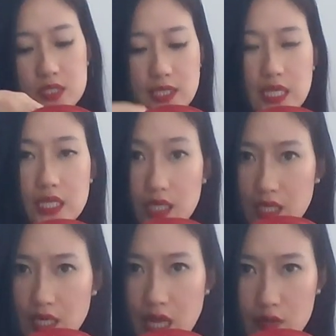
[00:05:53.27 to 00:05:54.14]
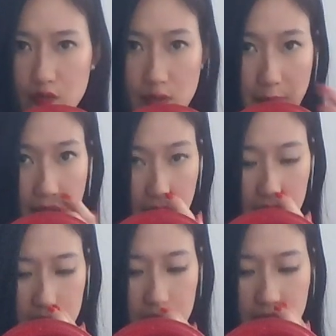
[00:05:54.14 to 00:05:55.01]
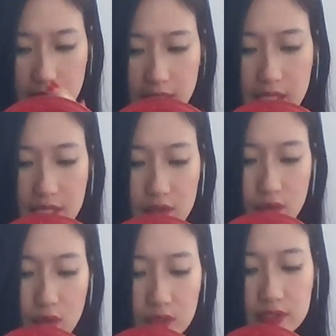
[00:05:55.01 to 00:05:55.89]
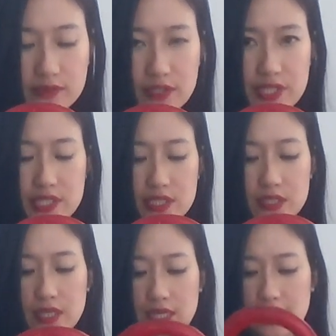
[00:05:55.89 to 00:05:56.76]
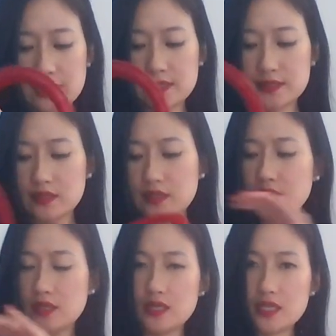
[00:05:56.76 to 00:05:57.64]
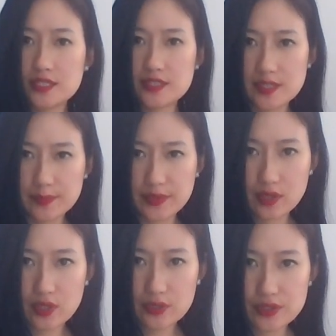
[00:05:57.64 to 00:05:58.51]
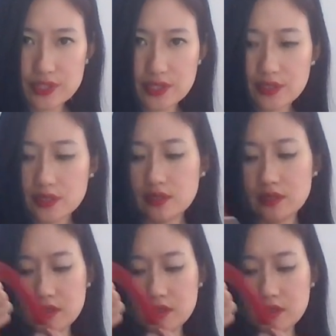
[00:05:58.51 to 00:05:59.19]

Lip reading: to get in and out of the bag, and the older version has a zipper closure.